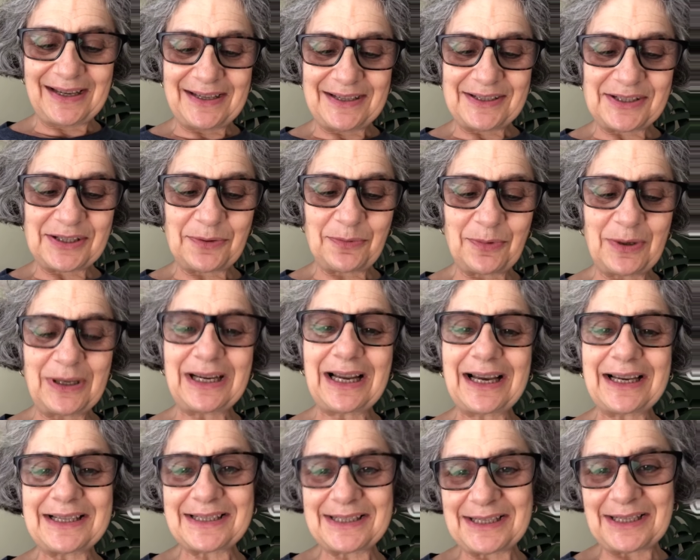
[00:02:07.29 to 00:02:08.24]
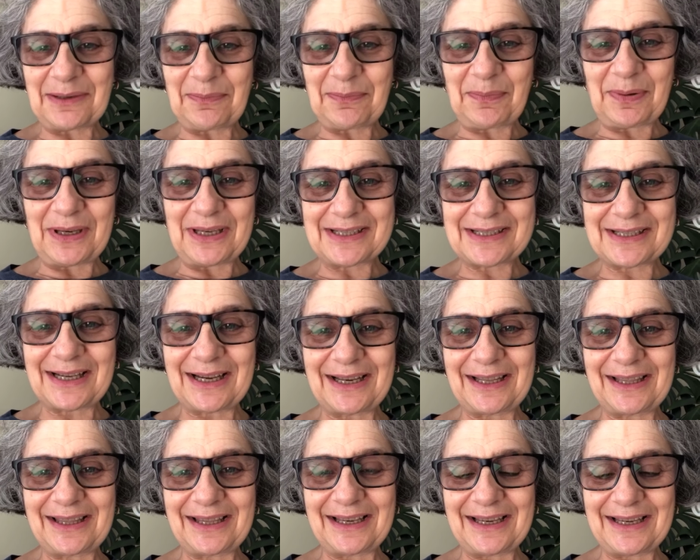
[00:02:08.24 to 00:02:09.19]
So when I see a piece
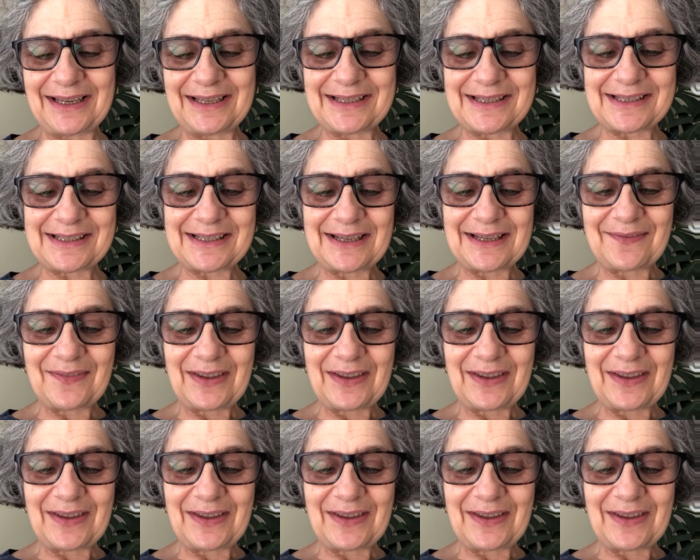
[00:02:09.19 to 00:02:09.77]
like this,